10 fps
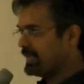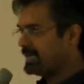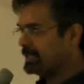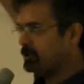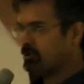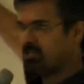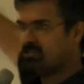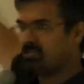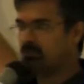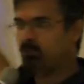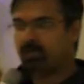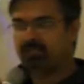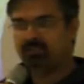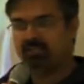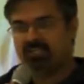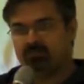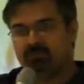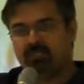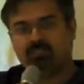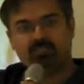land into the country, while the
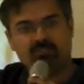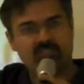rest of the country